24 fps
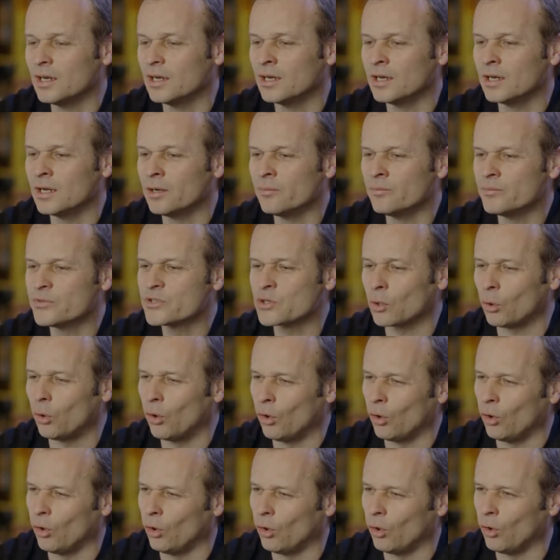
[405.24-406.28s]
Um, so
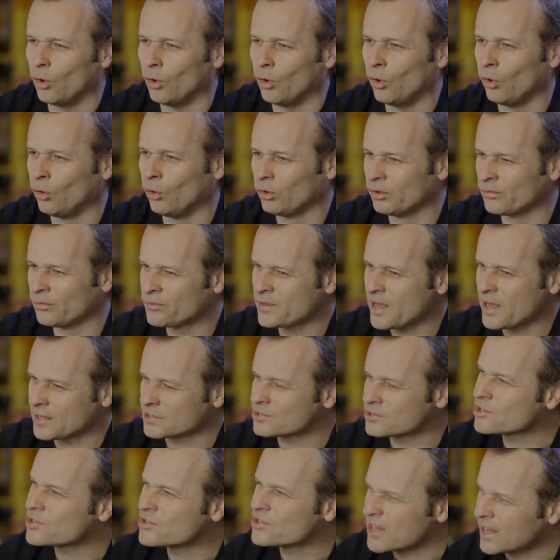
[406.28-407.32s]
all of
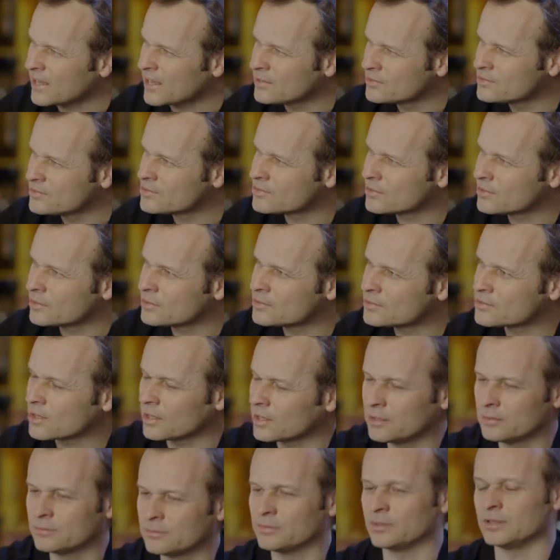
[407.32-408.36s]
that stands, and it's
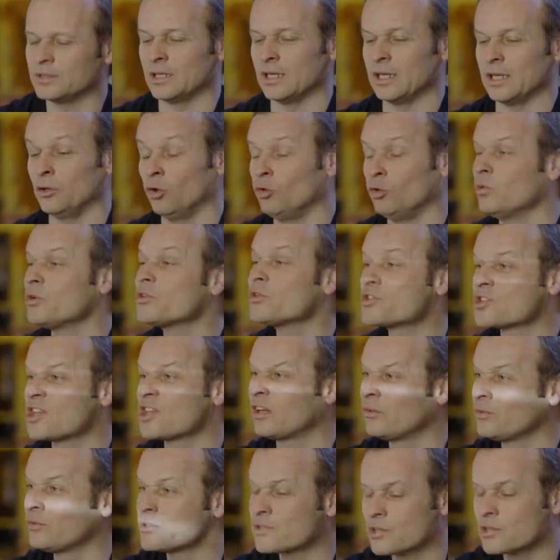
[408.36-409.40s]
kind of, it, it almost
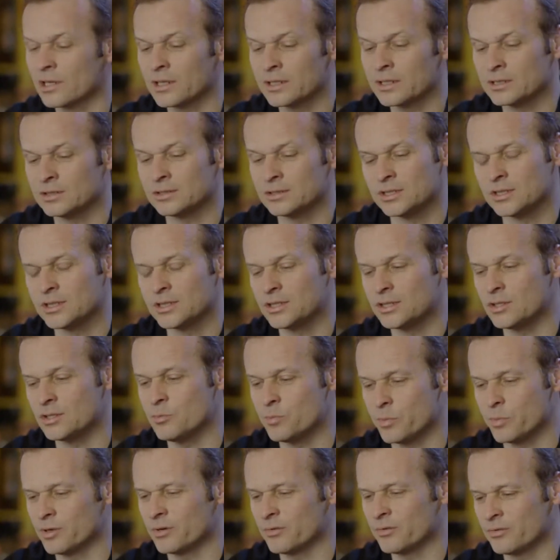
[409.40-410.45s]
sounds like too
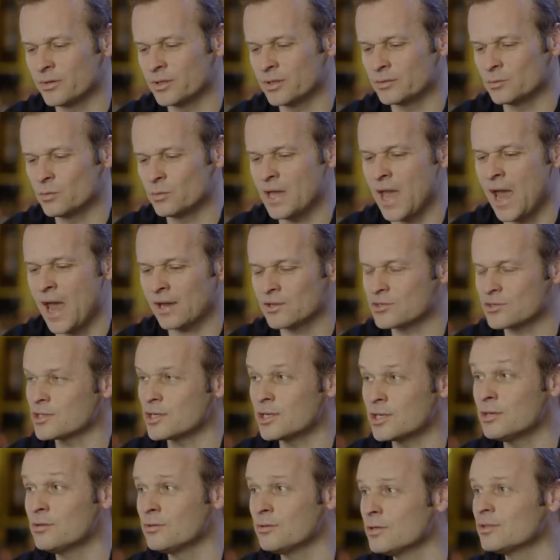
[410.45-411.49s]
perfect. We
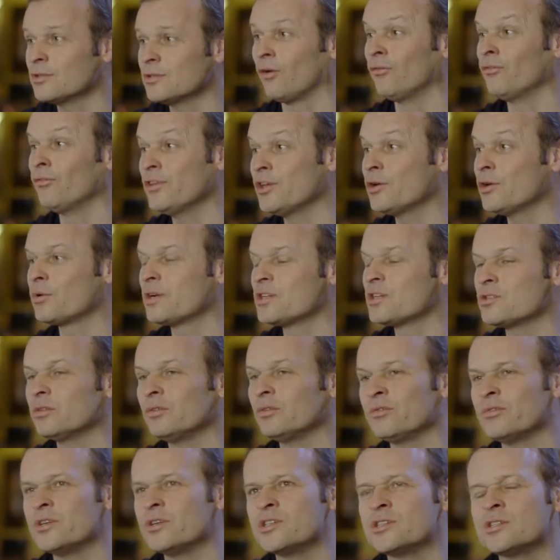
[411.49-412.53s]
executed on the
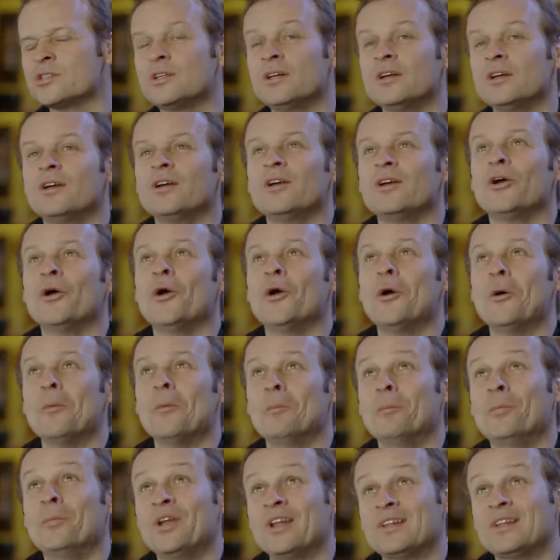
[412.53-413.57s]
original vision.
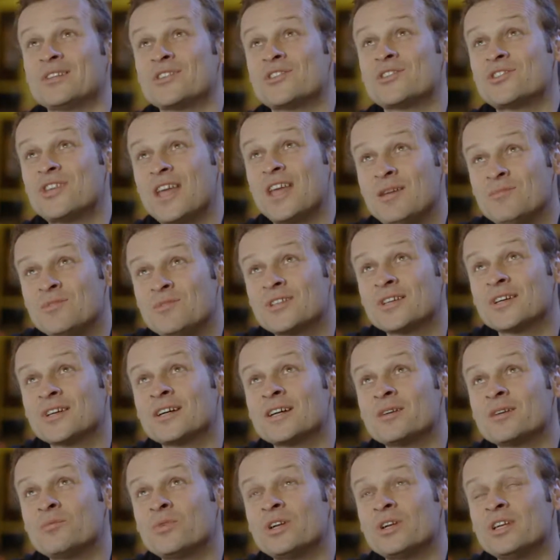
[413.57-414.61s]
But at the same
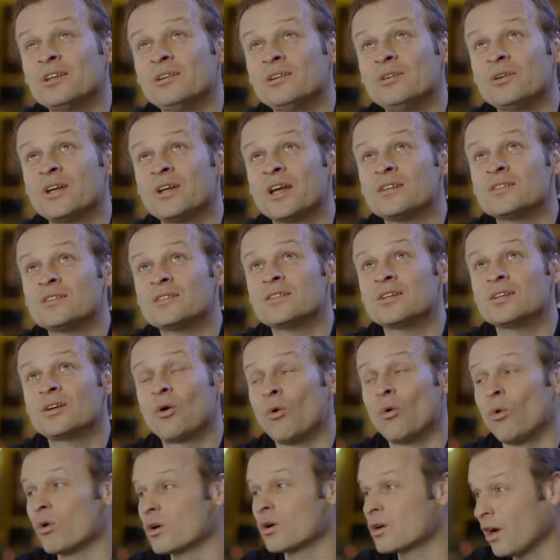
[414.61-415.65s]
time, when you look at the
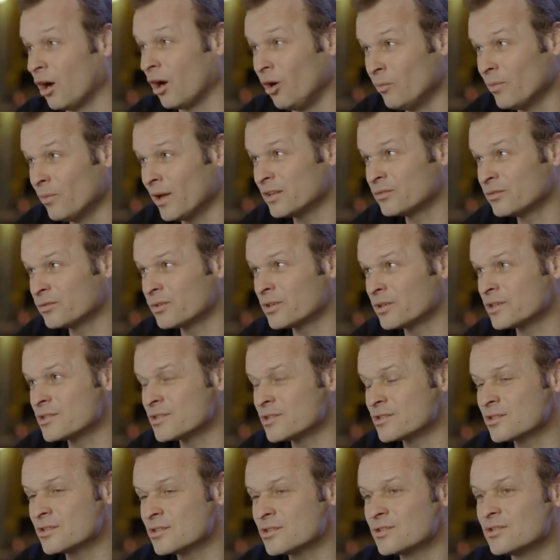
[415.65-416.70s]
core combat, for
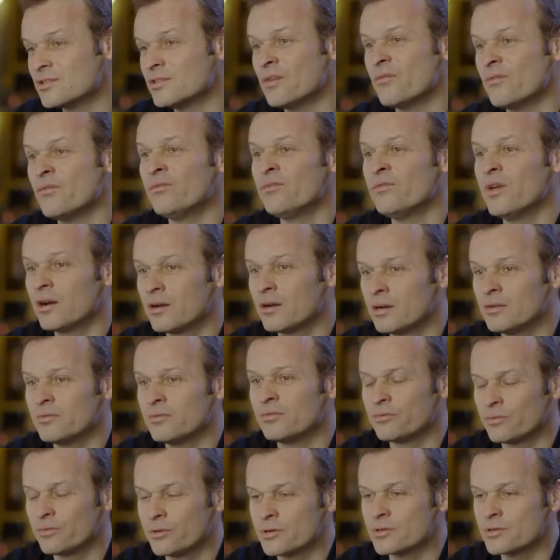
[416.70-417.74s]
instance, the very
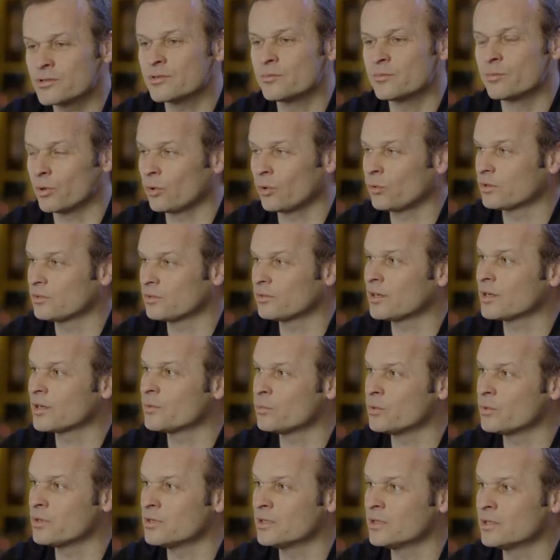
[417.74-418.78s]
first
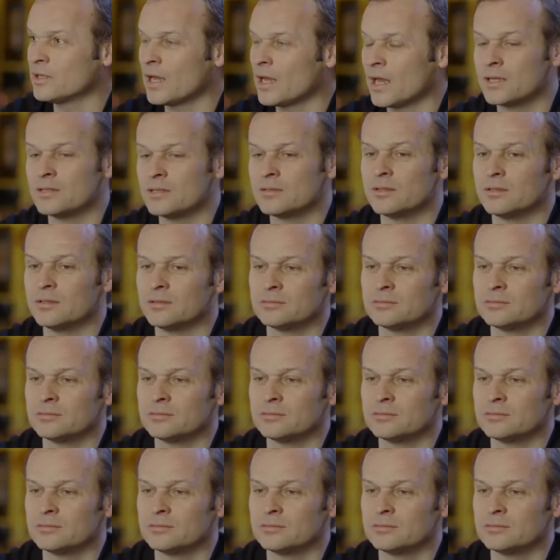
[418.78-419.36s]
prototype we did had